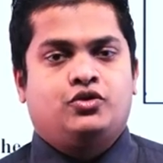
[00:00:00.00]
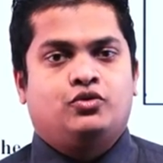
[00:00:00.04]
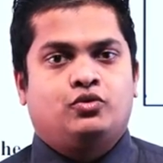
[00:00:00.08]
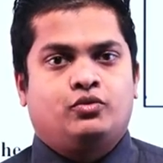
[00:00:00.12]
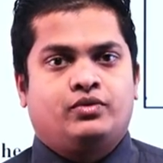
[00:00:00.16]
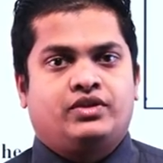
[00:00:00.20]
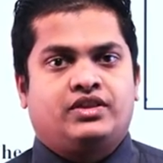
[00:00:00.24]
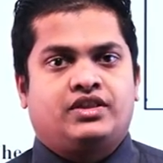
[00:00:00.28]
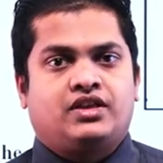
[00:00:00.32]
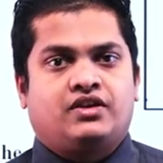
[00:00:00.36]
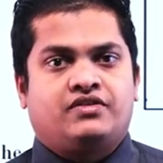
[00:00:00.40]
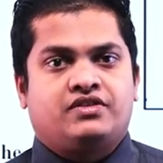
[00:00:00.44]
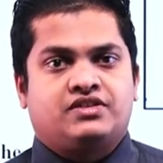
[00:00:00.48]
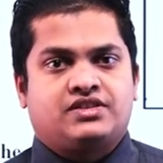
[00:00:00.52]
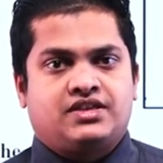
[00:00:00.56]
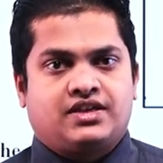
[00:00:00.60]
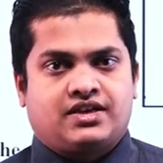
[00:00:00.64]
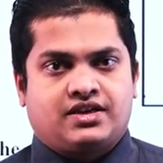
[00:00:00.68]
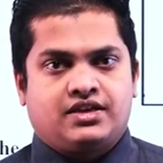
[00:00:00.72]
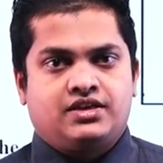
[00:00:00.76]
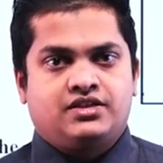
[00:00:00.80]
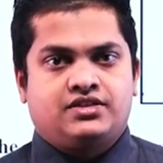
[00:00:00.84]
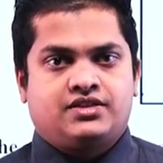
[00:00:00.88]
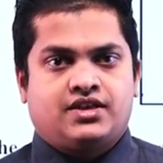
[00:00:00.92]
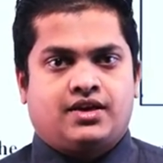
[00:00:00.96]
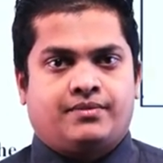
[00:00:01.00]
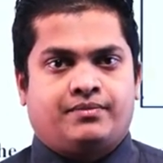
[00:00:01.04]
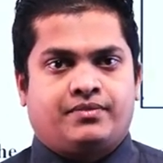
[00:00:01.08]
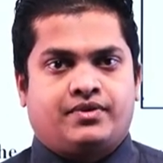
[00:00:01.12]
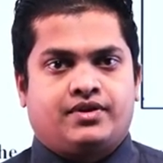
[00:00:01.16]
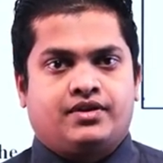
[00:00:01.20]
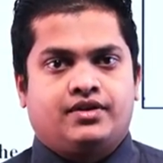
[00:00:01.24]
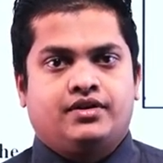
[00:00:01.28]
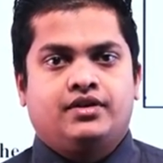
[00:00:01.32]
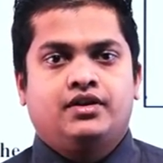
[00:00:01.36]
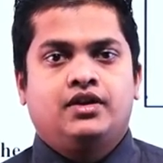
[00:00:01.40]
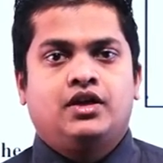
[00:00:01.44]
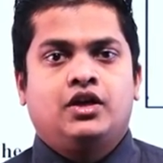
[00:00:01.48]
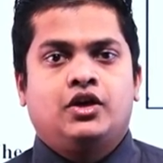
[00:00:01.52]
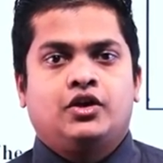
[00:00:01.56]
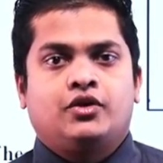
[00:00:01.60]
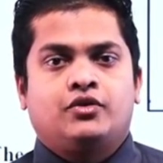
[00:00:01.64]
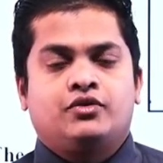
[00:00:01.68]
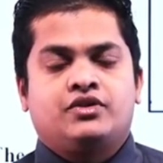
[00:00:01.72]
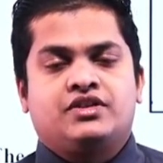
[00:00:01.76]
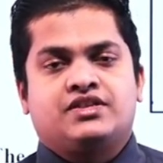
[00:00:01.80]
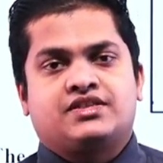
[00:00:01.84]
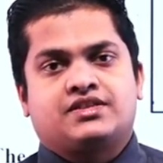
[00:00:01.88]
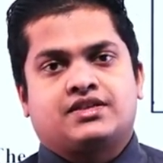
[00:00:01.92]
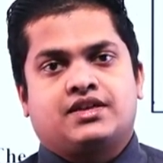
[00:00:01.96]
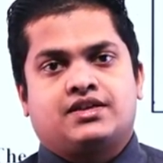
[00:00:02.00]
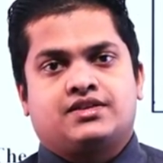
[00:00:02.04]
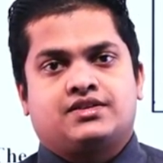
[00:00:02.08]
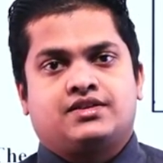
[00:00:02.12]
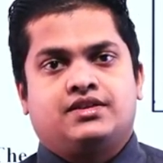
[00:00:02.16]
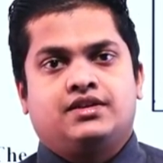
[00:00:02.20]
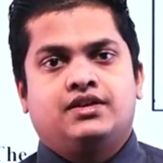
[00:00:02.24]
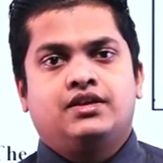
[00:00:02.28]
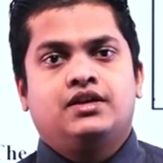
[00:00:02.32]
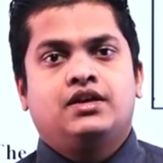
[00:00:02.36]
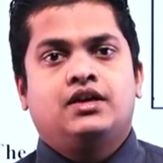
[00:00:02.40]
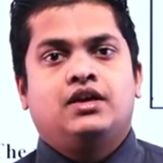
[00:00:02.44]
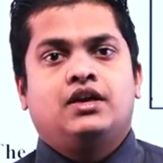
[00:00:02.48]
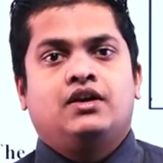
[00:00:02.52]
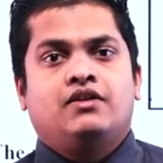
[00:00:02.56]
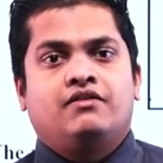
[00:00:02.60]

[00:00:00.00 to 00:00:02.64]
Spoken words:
you with our second chapter to discuss the